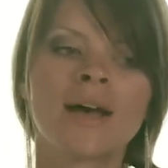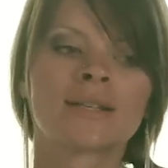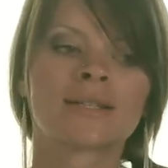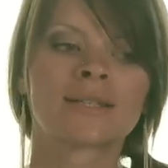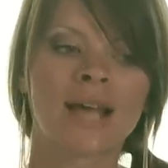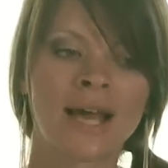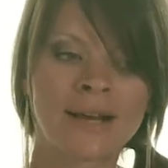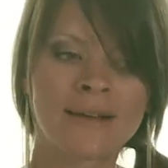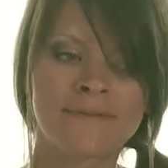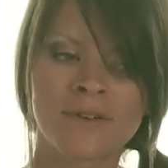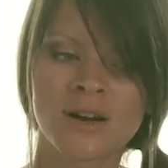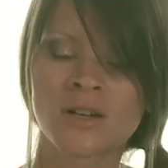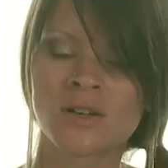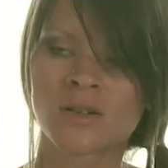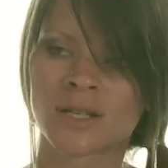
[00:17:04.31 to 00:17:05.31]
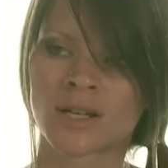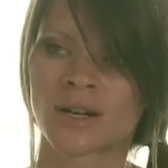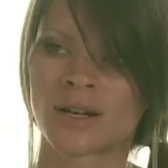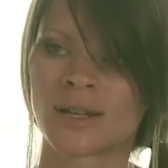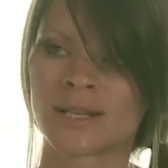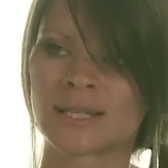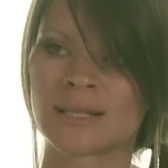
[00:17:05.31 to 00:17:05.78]
Sign up for our newsletter
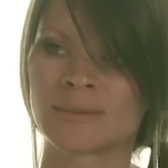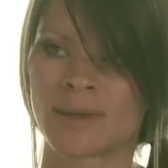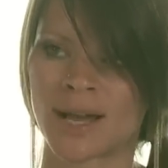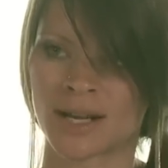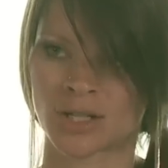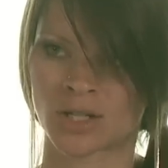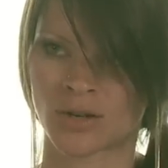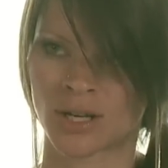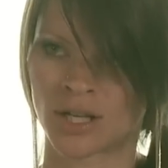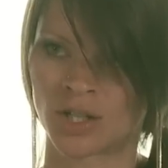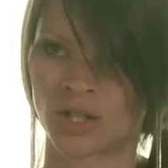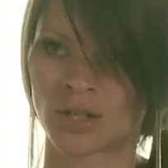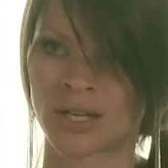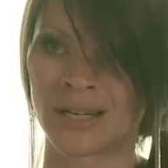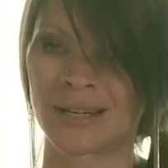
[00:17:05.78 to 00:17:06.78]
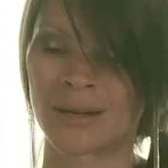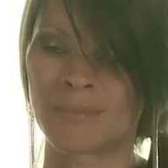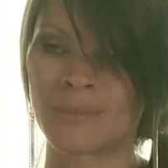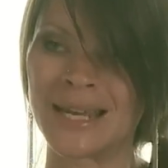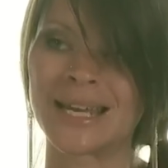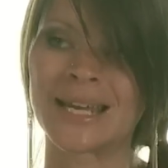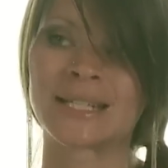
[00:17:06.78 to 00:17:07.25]
on that splash screen. You'll get an
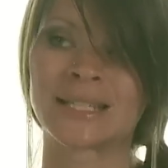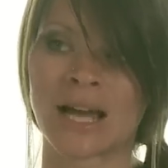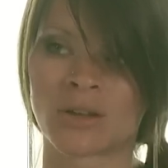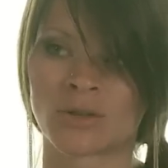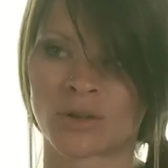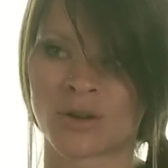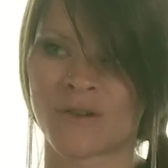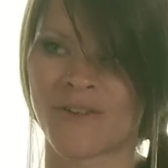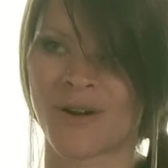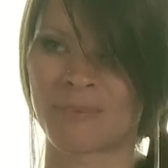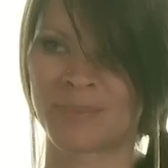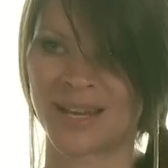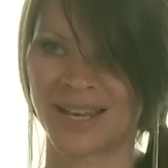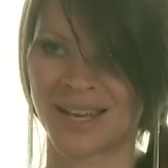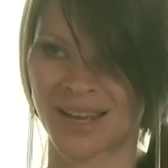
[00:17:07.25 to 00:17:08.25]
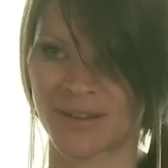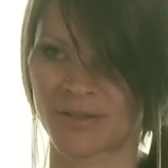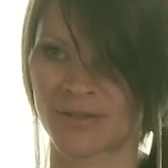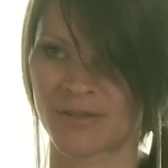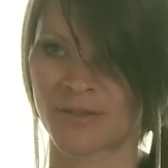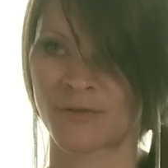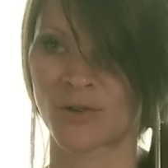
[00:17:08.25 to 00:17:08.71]
immediate download of our PDF of our